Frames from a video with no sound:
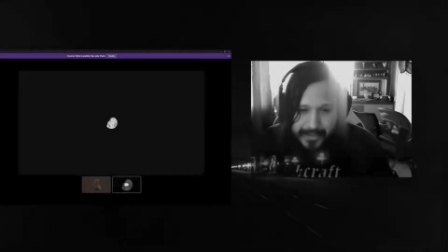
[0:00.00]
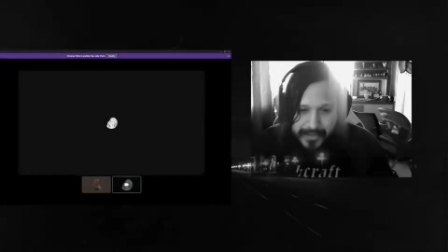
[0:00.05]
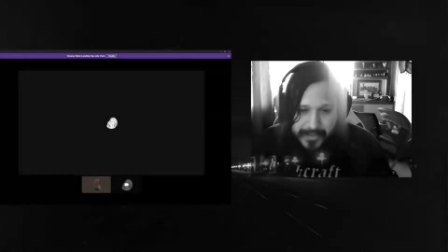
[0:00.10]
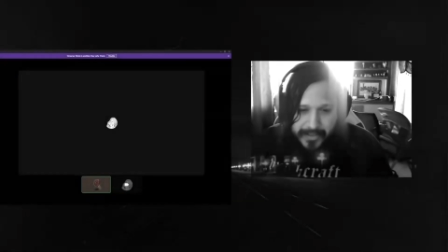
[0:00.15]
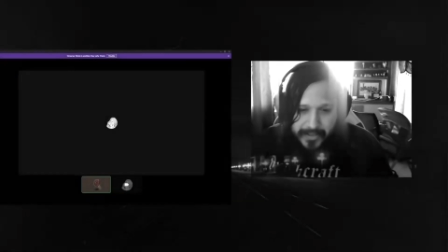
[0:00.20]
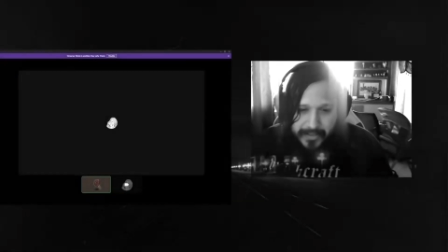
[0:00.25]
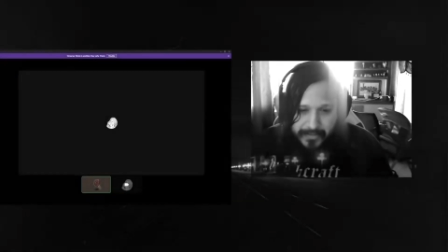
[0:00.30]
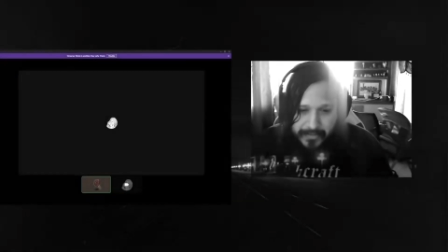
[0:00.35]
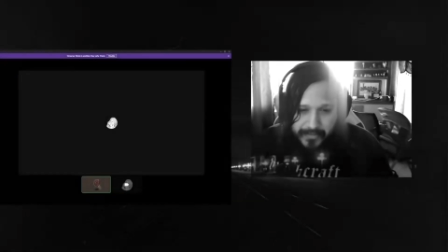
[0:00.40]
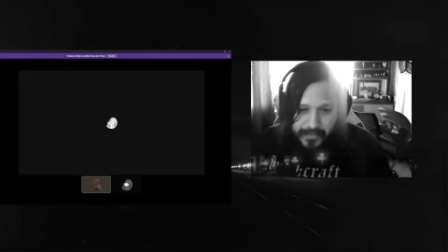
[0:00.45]

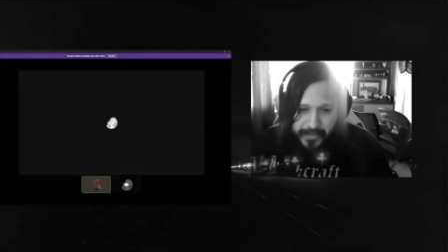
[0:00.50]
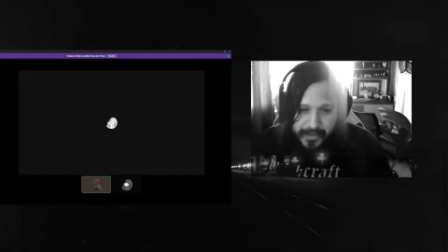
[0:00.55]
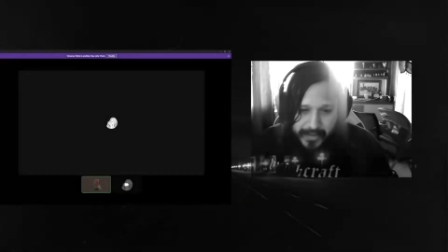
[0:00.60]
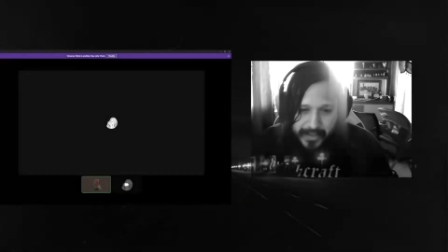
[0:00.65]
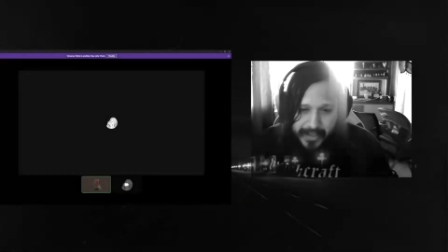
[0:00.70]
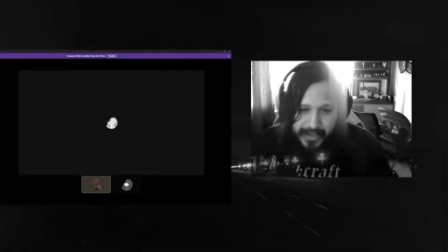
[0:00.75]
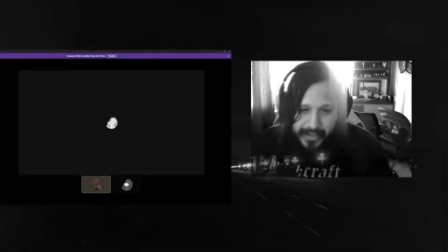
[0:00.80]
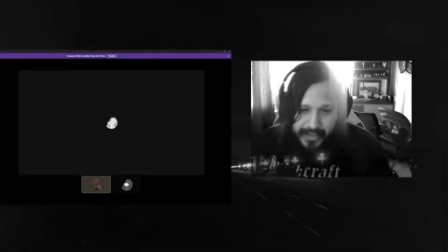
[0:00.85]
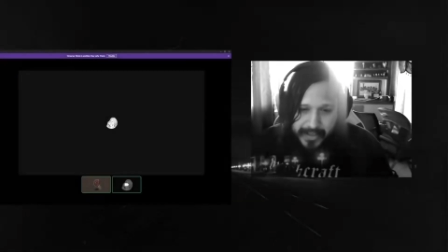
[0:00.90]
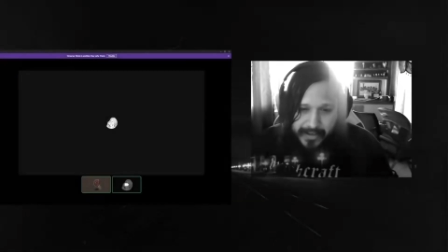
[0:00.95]
Do you feel
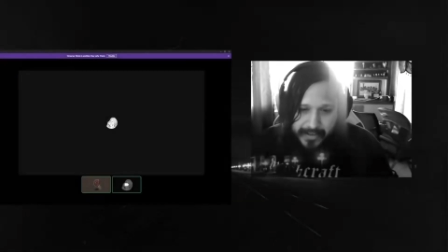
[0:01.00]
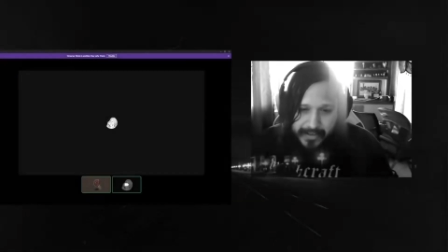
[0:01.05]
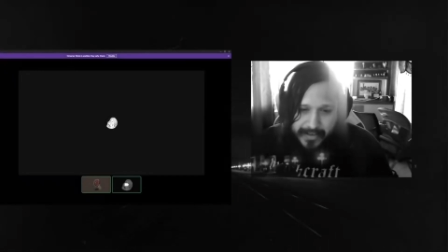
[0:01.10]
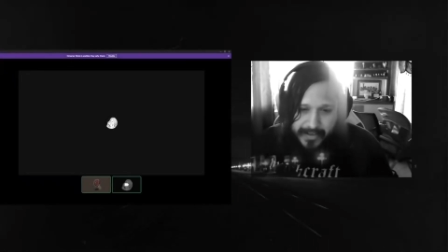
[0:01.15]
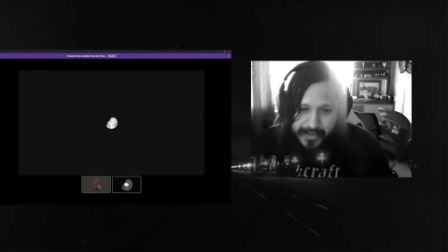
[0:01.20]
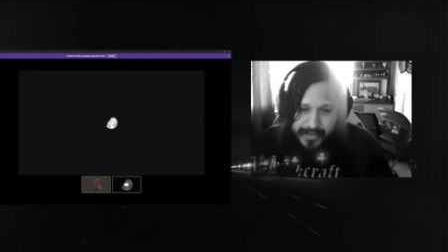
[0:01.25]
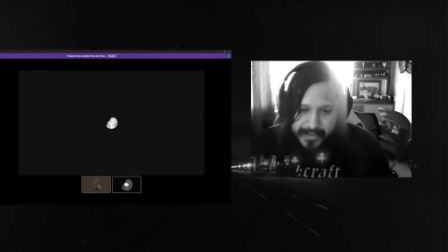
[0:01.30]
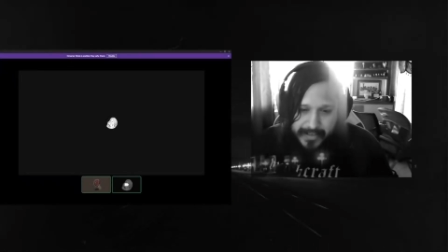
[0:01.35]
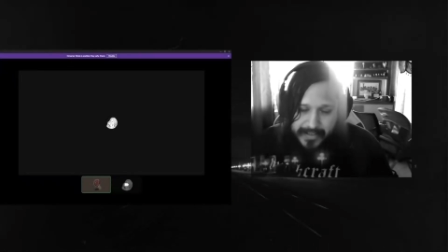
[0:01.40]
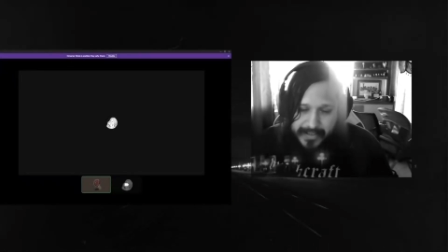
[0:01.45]
like there
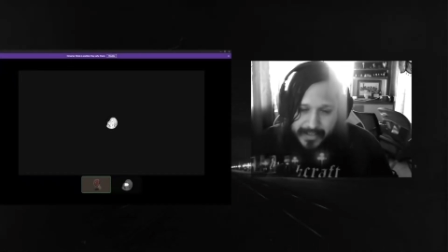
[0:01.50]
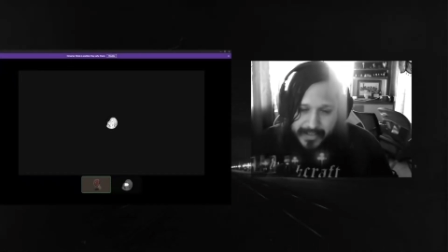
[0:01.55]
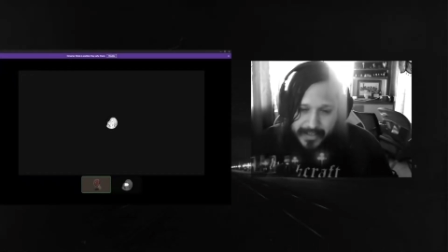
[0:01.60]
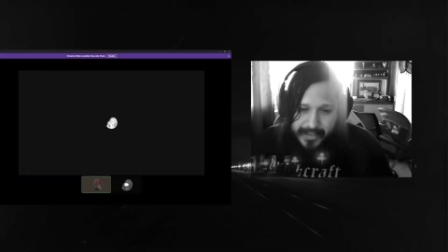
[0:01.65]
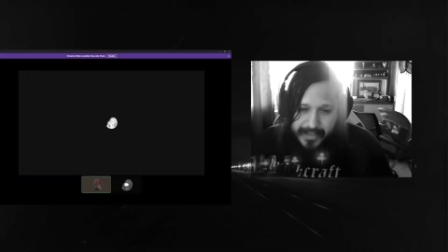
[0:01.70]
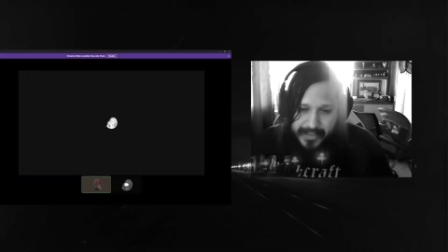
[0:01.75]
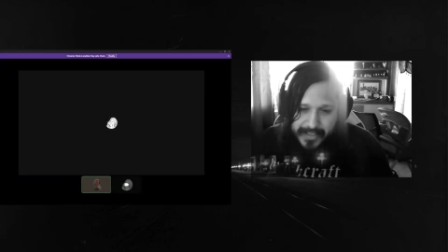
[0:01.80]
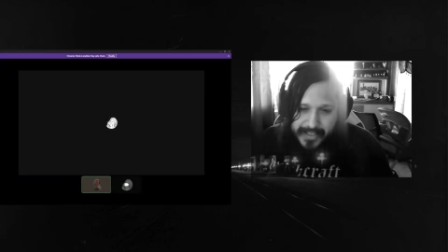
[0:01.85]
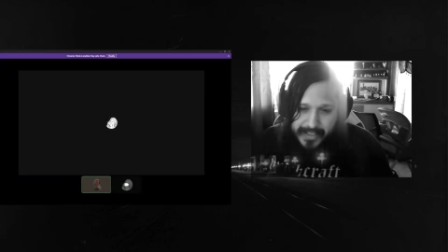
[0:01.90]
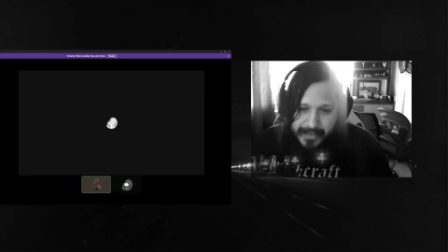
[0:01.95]
is
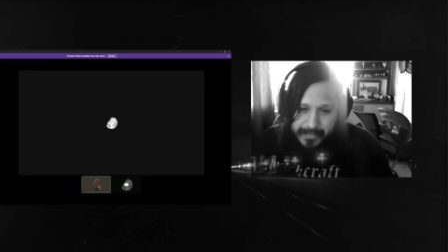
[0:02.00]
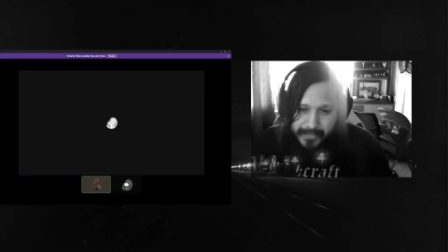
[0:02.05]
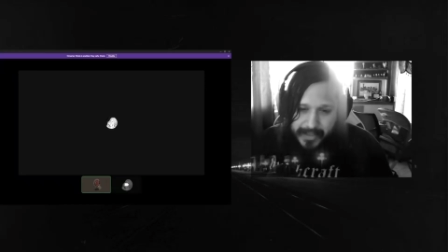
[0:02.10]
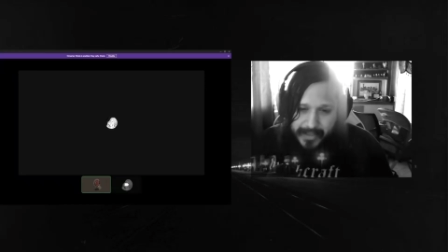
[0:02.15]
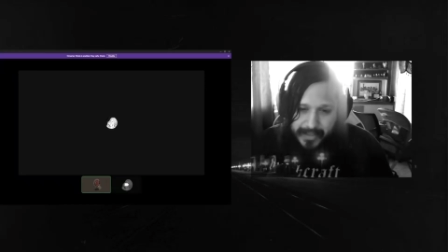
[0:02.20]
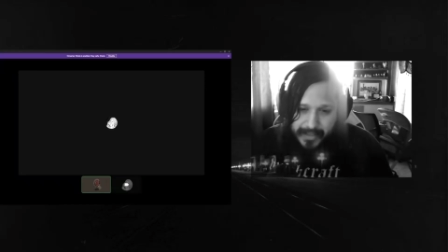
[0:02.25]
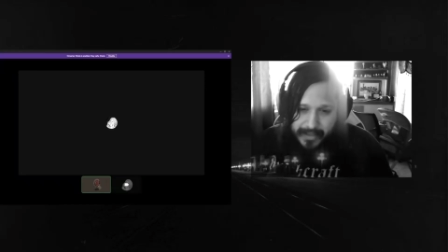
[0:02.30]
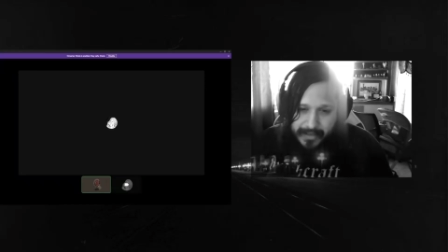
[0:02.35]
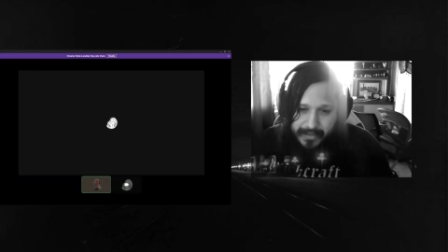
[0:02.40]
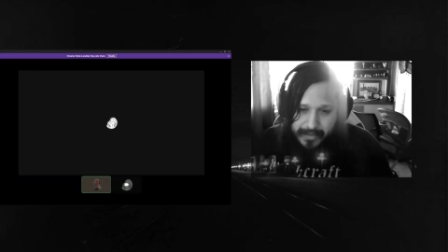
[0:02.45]
a
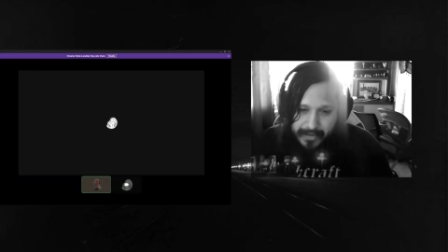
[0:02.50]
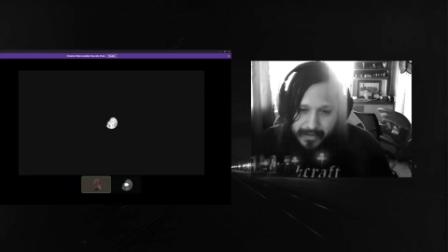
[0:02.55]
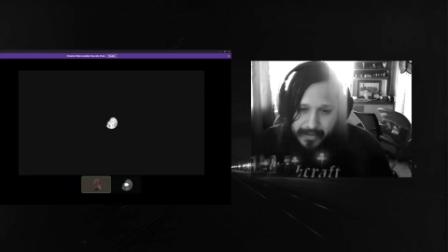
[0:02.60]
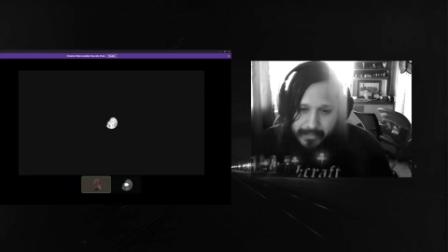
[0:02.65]
seemingly